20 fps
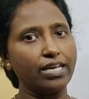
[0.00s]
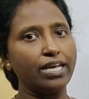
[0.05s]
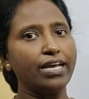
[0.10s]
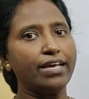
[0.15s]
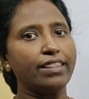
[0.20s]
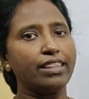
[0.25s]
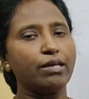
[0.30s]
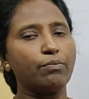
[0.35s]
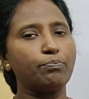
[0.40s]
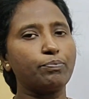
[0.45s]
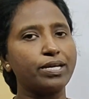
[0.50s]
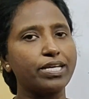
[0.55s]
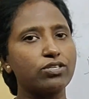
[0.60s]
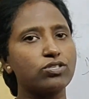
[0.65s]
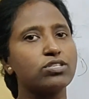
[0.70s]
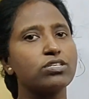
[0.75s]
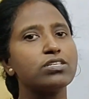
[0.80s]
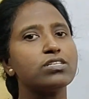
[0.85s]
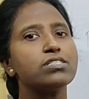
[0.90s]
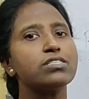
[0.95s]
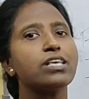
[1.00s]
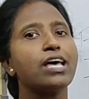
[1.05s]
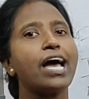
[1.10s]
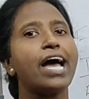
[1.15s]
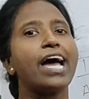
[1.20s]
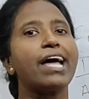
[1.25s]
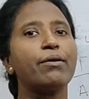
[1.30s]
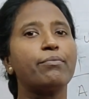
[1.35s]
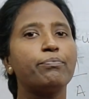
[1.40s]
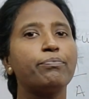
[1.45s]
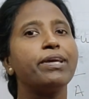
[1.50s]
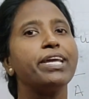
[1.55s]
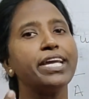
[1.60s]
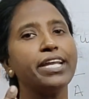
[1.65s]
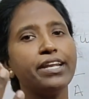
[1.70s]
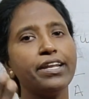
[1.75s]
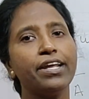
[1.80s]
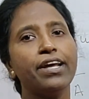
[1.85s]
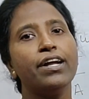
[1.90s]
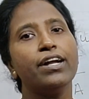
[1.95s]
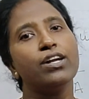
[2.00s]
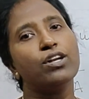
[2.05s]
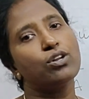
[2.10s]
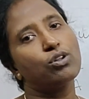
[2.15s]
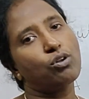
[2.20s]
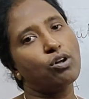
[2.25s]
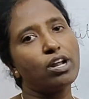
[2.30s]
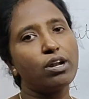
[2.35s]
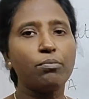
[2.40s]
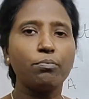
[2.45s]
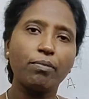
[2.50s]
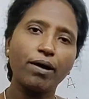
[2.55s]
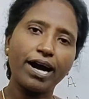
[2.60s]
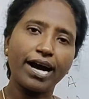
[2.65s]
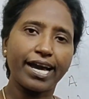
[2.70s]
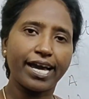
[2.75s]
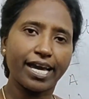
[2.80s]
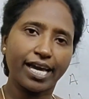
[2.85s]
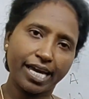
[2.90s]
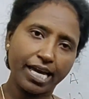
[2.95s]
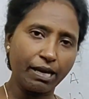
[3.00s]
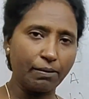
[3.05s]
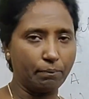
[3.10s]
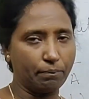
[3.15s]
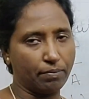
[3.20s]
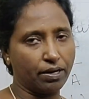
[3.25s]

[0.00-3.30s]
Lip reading: The pictures had been drawn by him.